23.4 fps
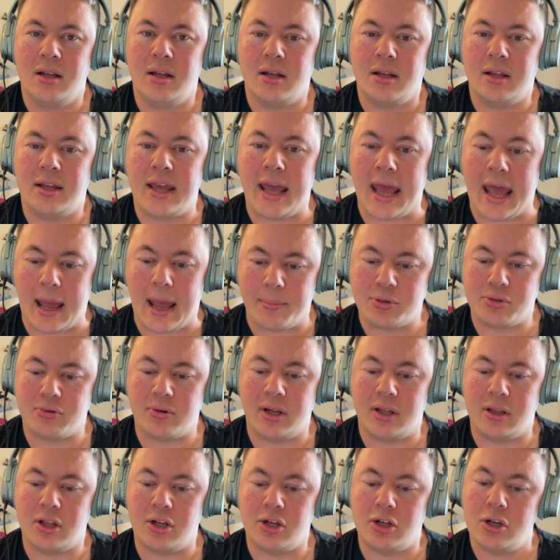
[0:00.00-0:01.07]

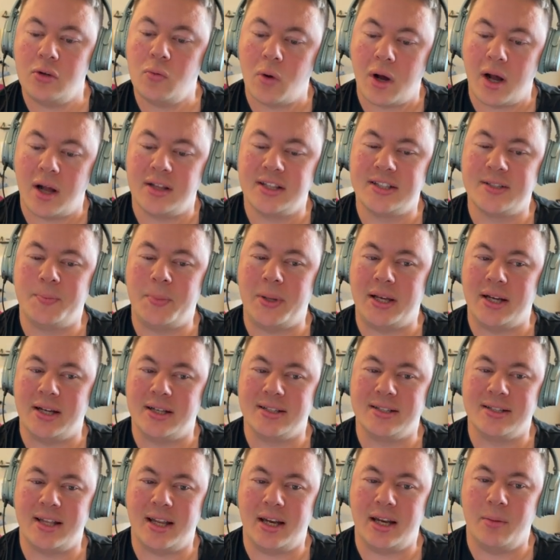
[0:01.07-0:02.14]
capturing the nuance
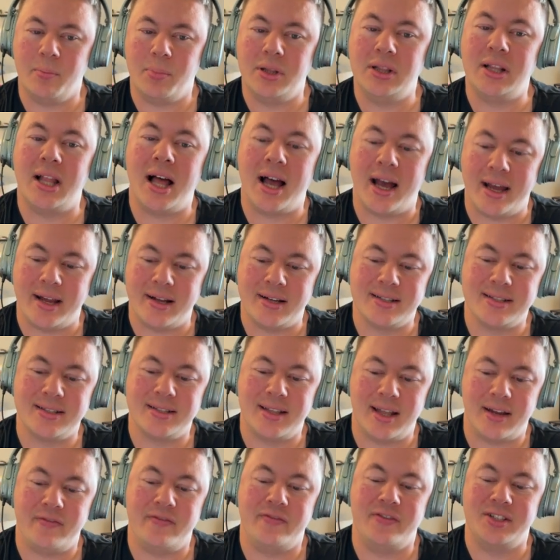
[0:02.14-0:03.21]
because it implies
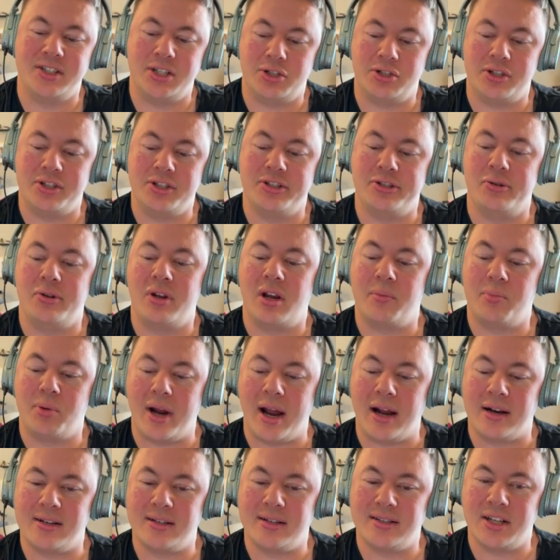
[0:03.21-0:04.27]
that physicians do not
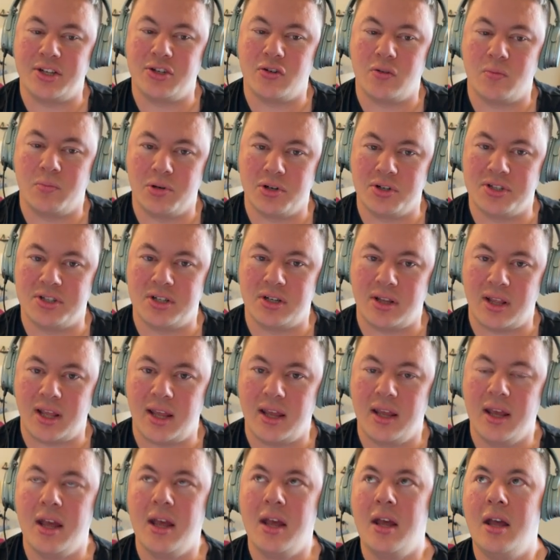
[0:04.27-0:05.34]
practice interpersonally.
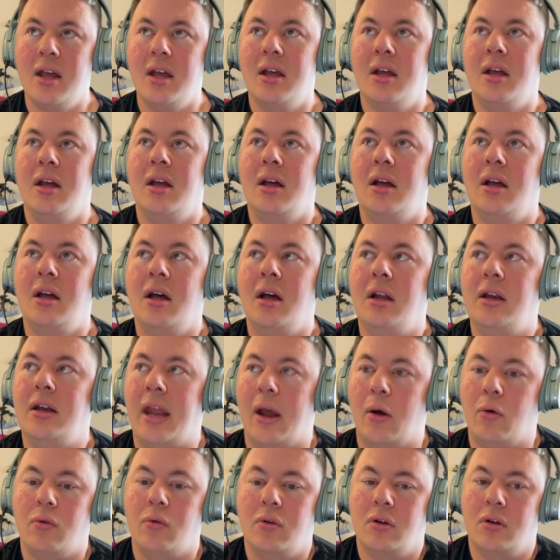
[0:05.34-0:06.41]

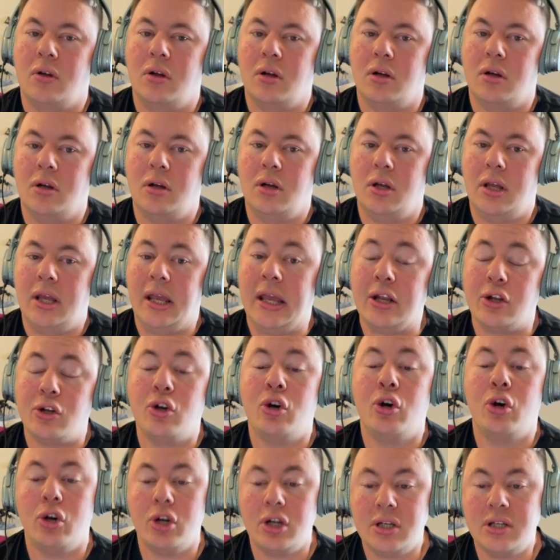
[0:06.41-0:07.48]
Now, it
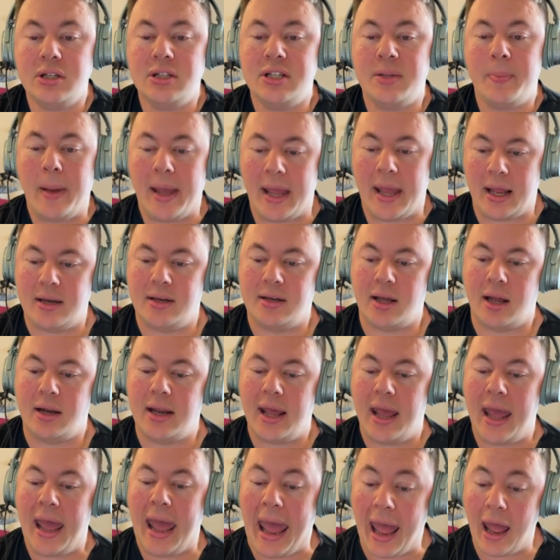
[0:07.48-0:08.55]
could depend on
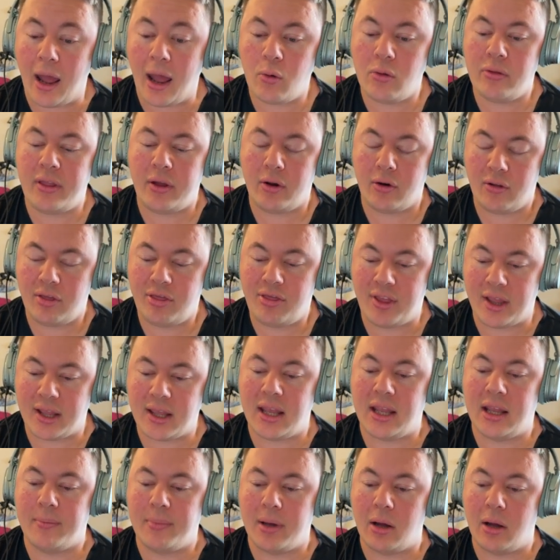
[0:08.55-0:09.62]
how they're
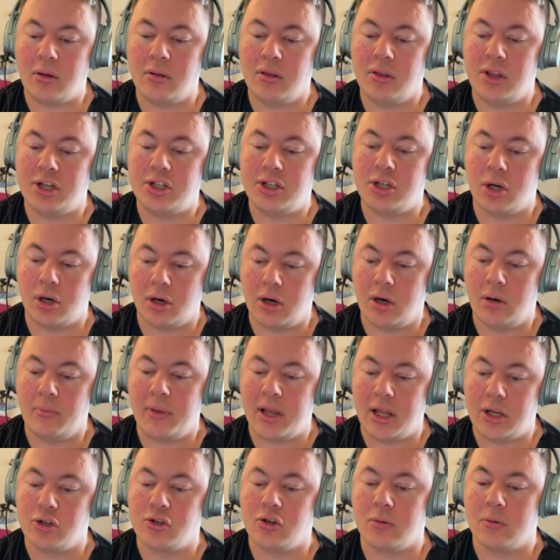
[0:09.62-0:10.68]
thinking about the term
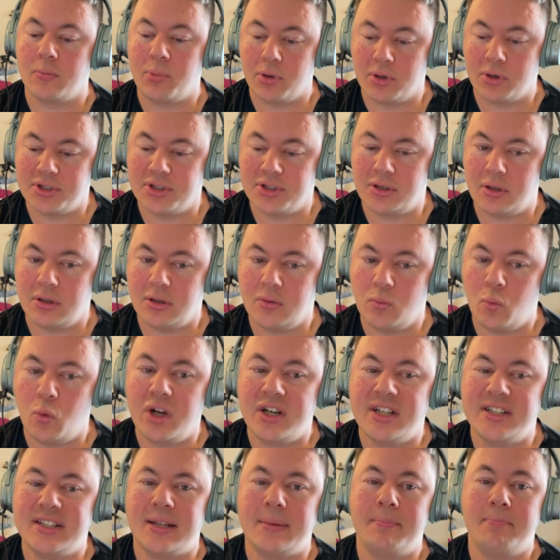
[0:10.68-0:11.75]
interpersonal. What
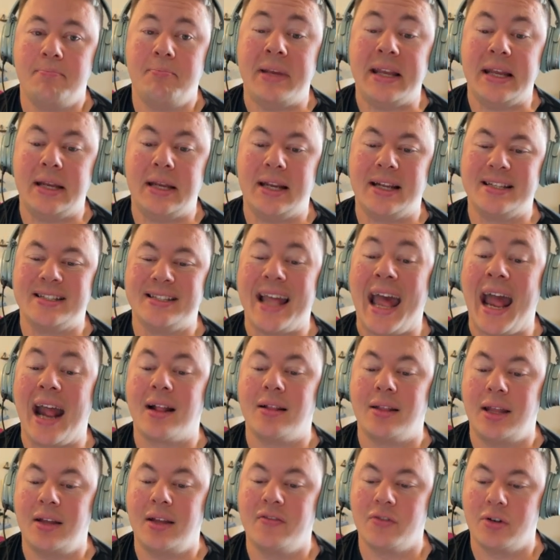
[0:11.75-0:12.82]
does it mean
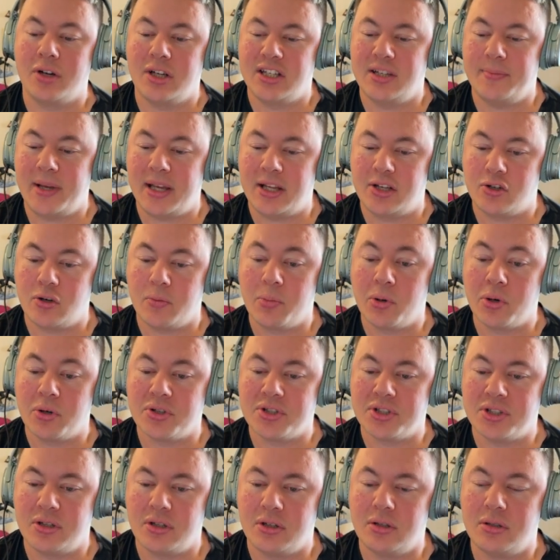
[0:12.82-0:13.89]
exactly for it to be
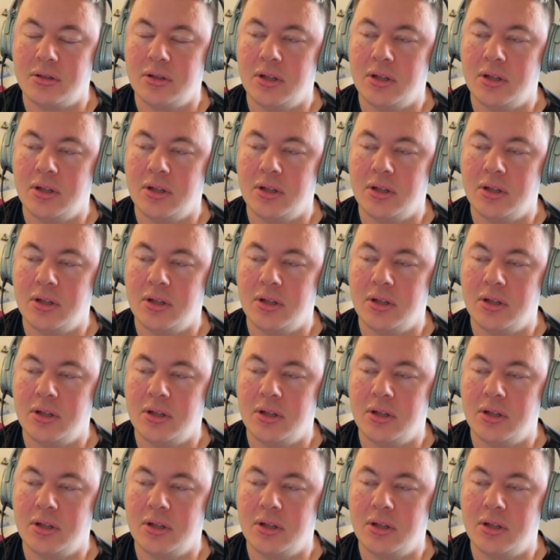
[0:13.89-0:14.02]
interpersonal?